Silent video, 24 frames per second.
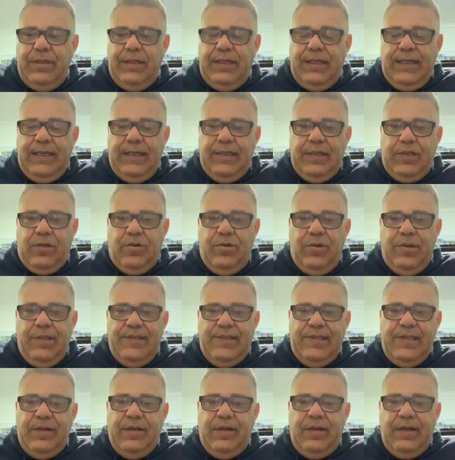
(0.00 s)
the coins
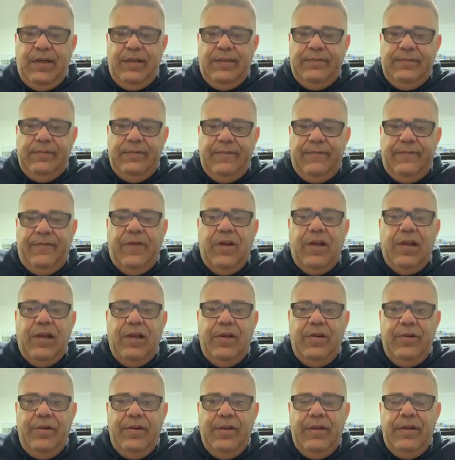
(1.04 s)
that I
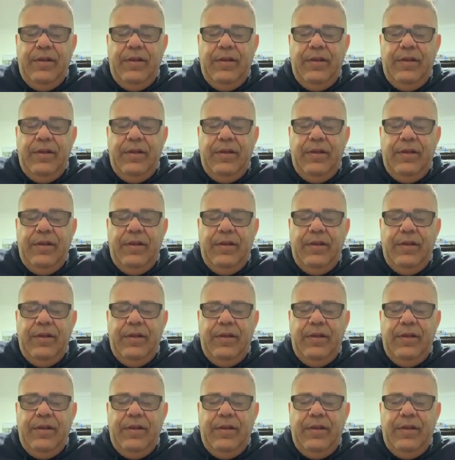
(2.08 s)
follow,